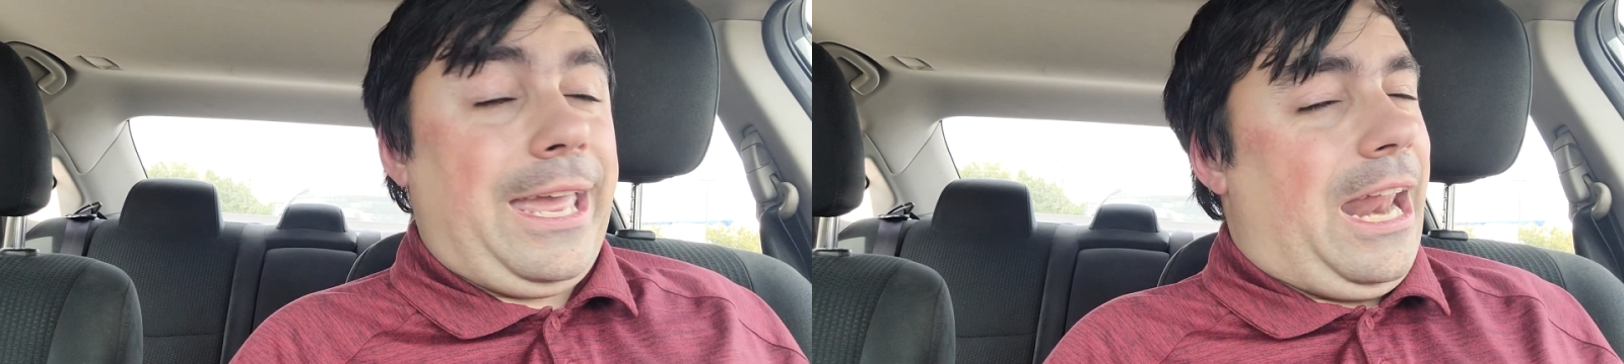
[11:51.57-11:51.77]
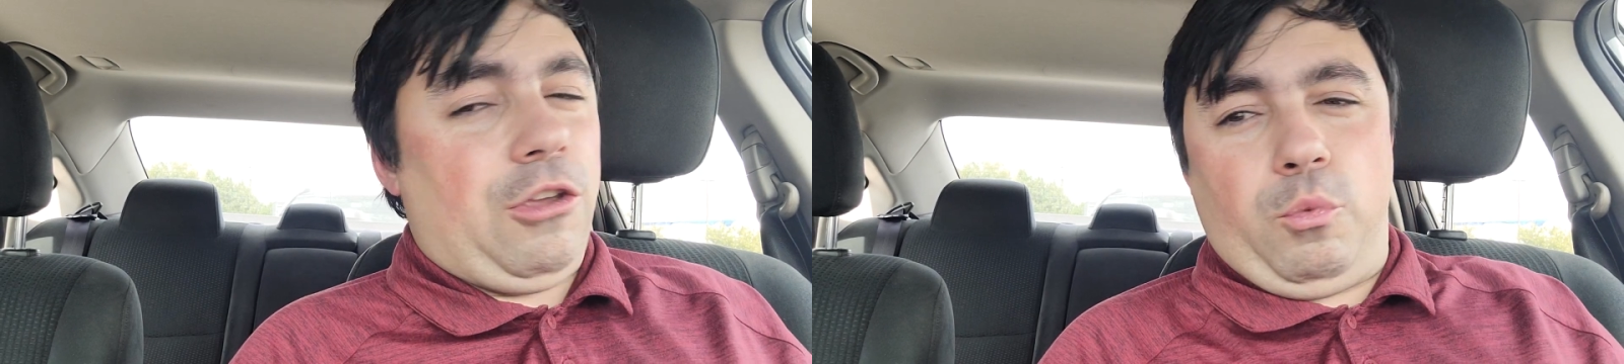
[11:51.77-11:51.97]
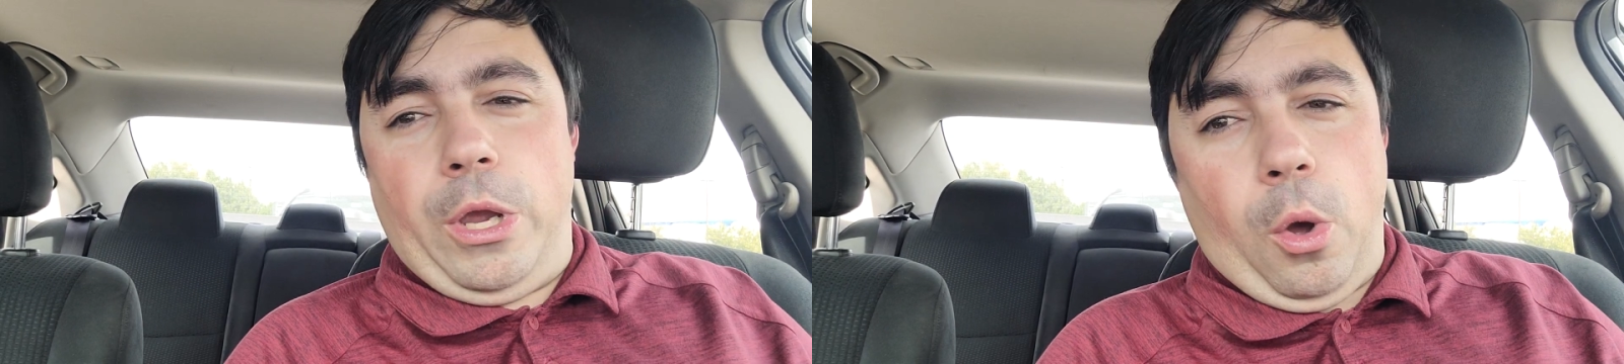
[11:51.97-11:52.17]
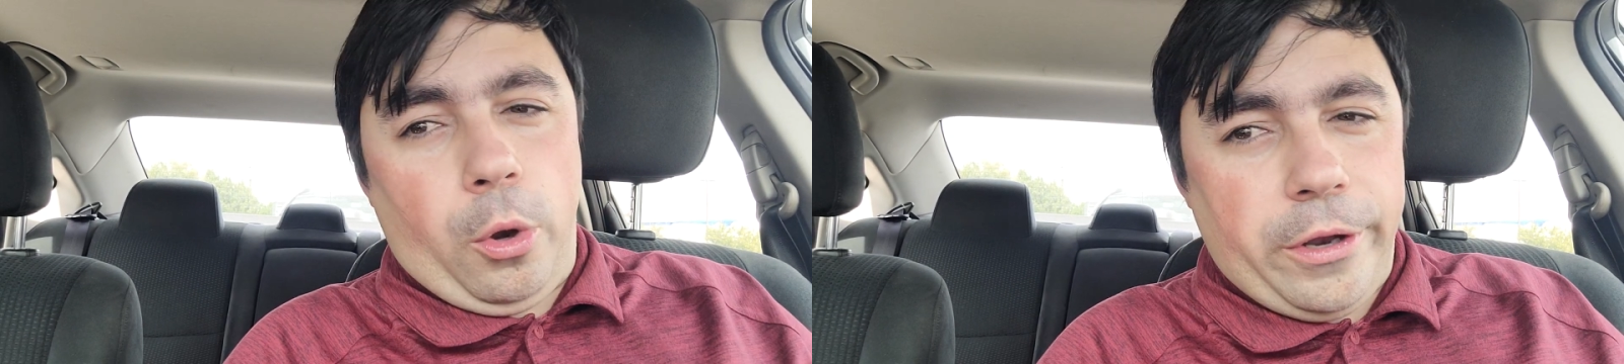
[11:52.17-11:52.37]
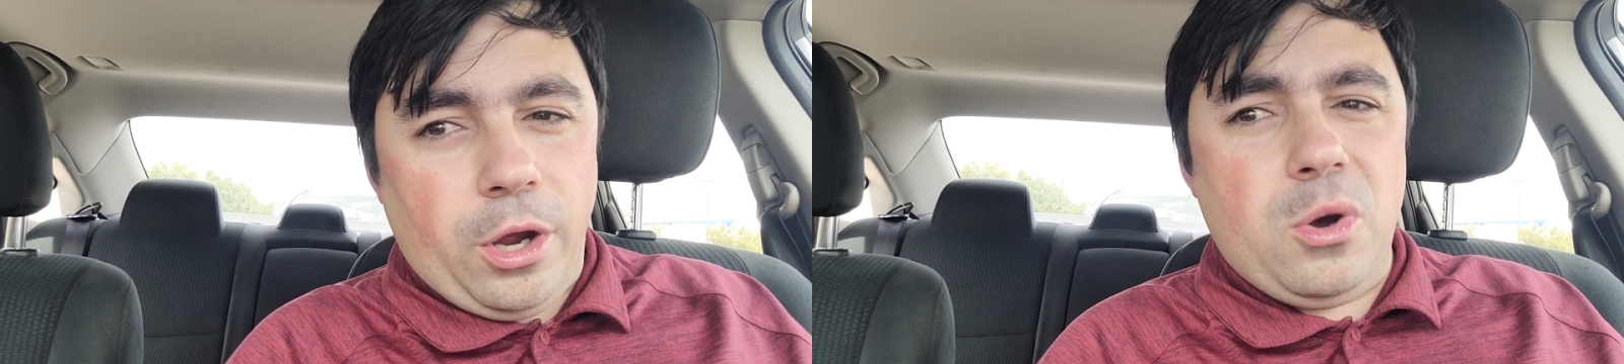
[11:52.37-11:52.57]
And as we all
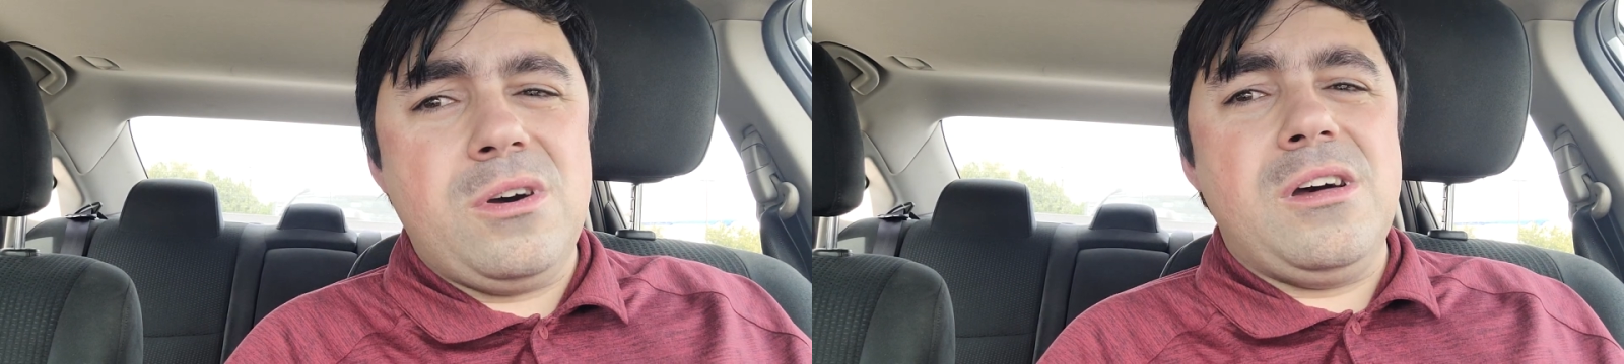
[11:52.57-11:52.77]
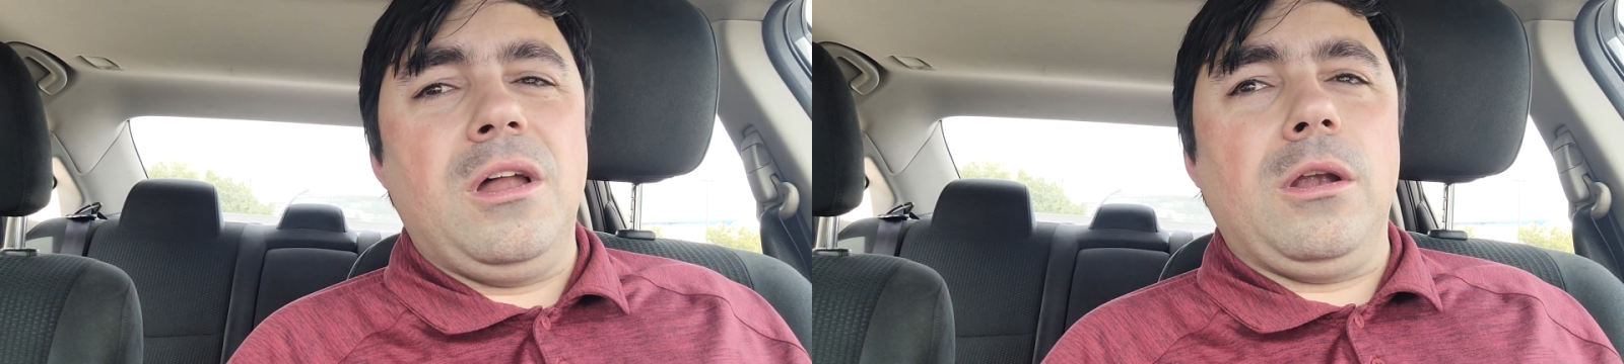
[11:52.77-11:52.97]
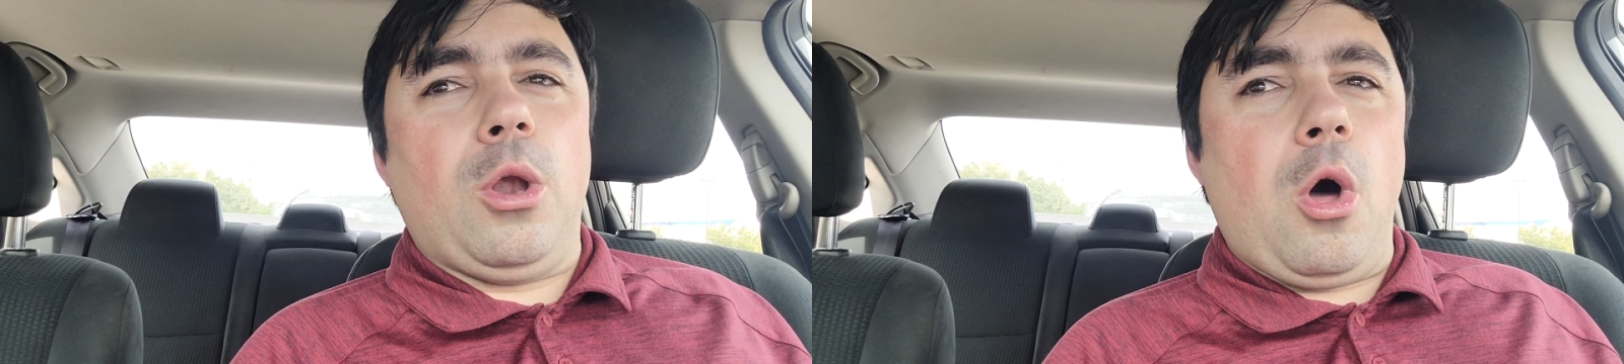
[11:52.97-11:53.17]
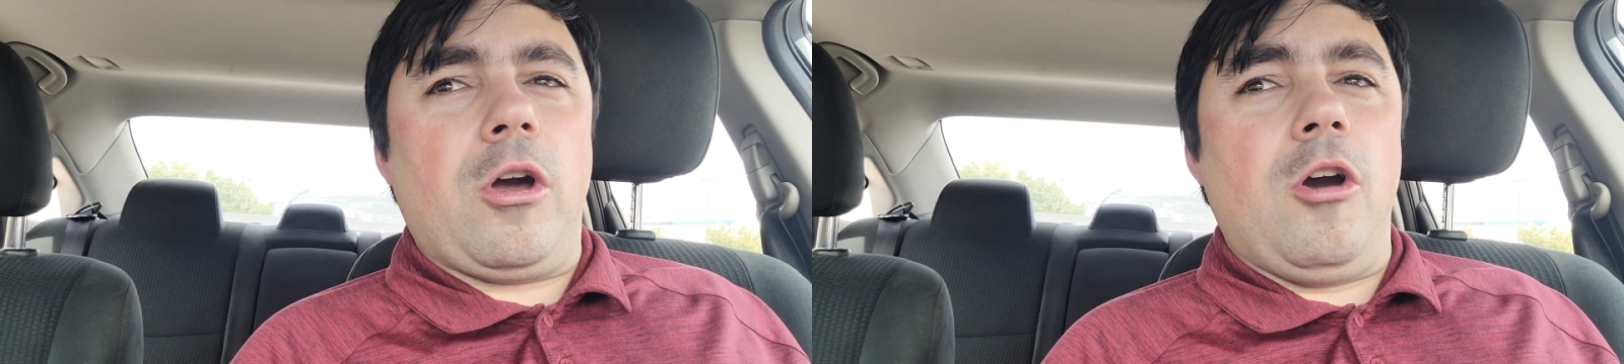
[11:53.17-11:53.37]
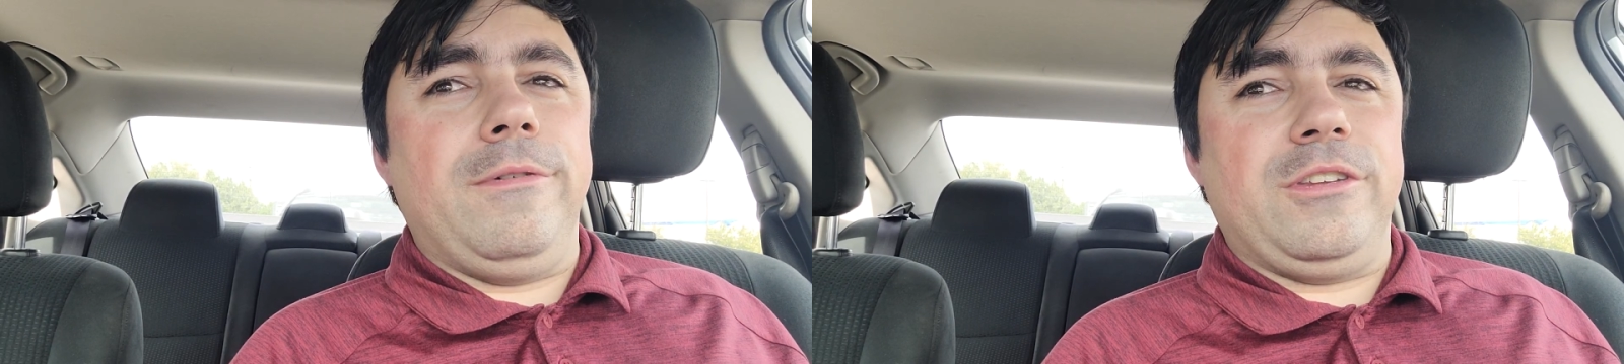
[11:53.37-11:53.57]
know, long
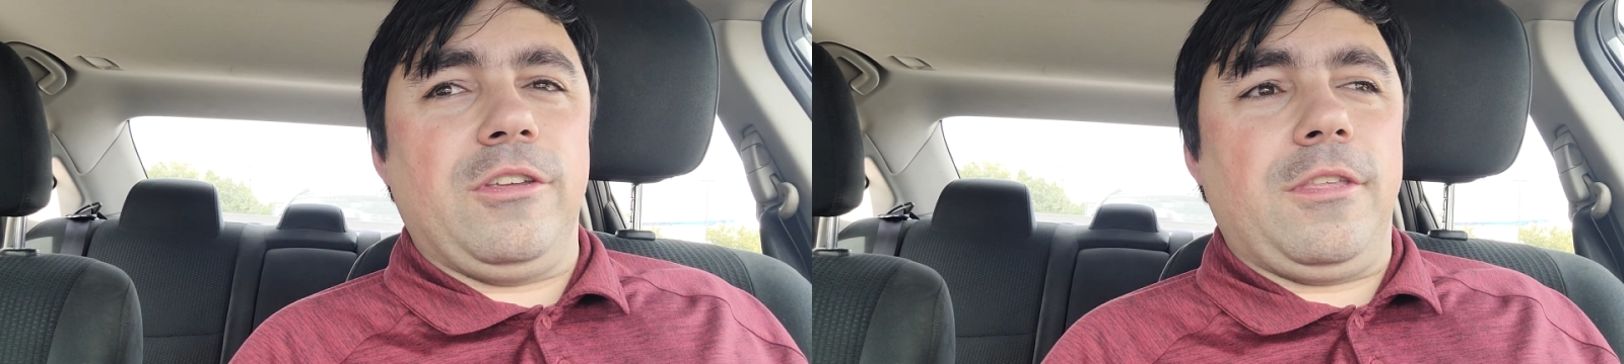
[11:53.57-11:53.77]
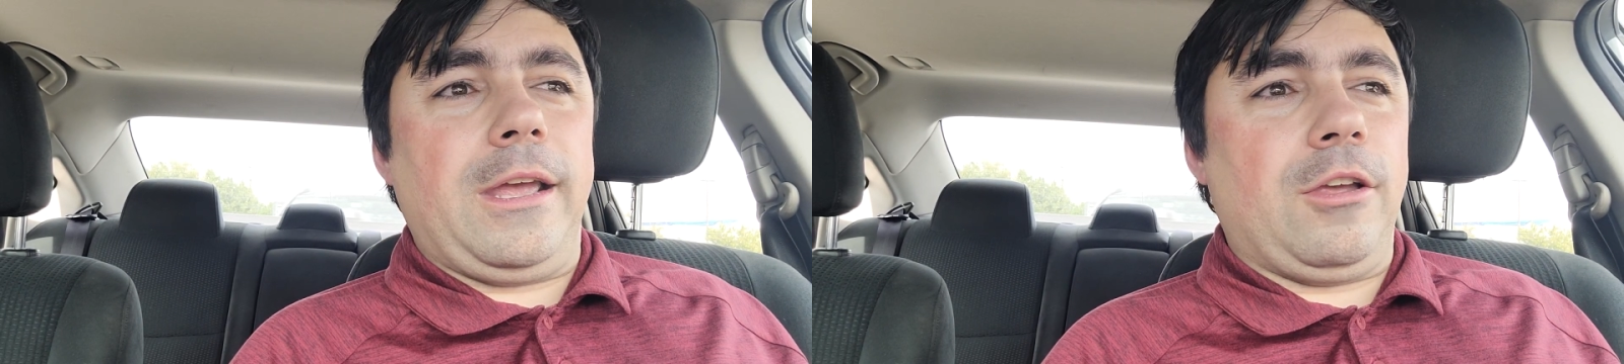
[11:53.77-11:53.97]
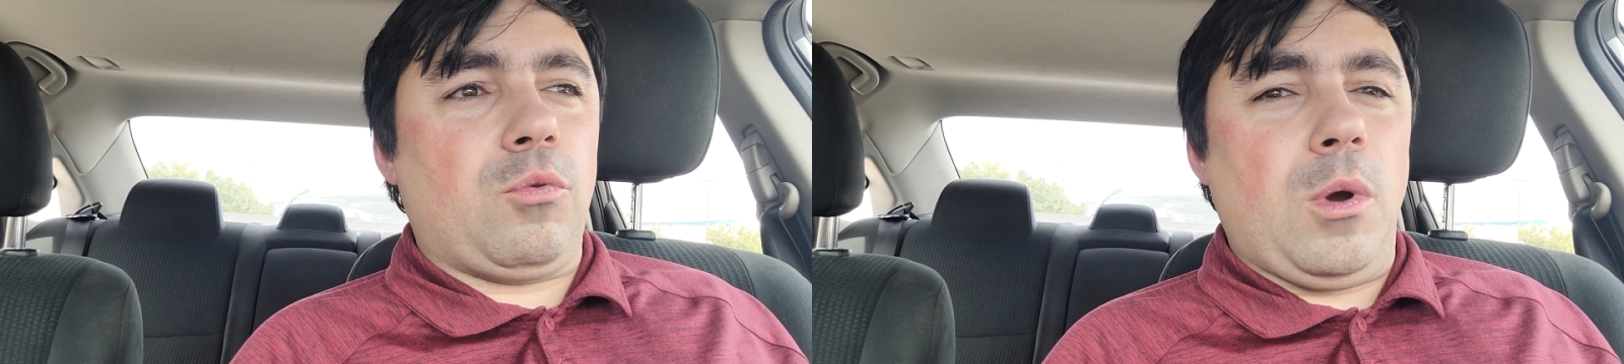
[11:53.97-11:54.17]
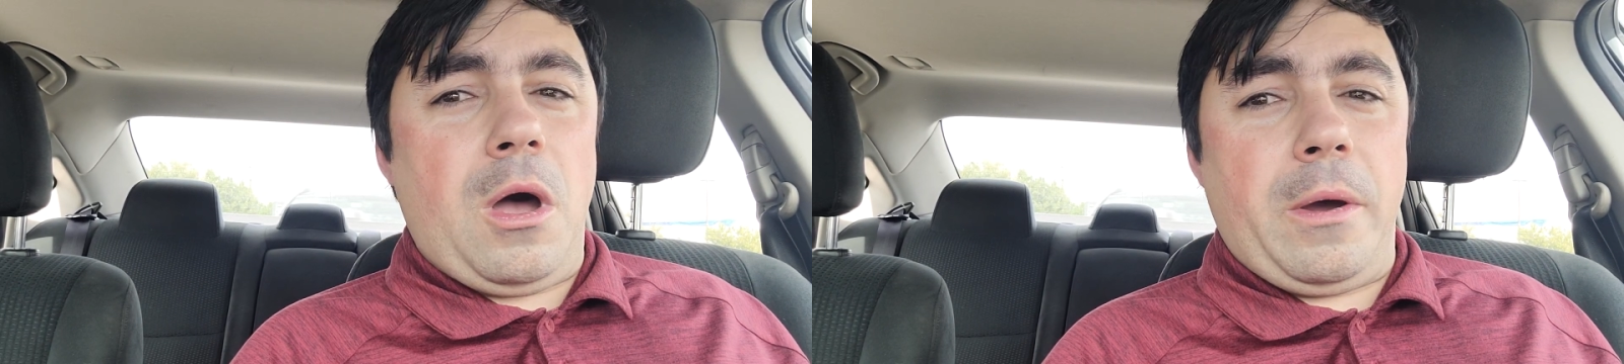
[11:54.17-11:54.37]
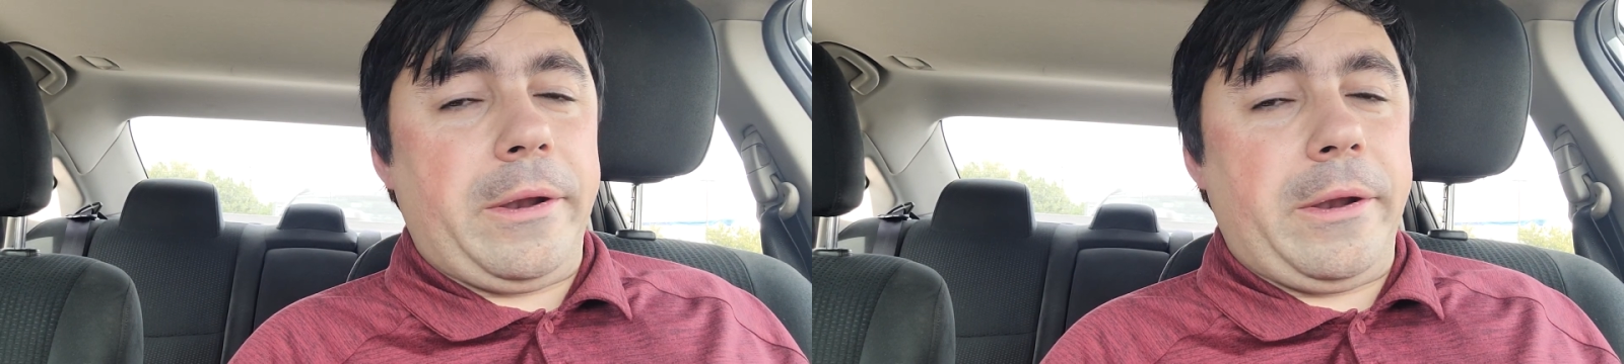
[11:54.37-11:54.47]
COVID's a thing as well.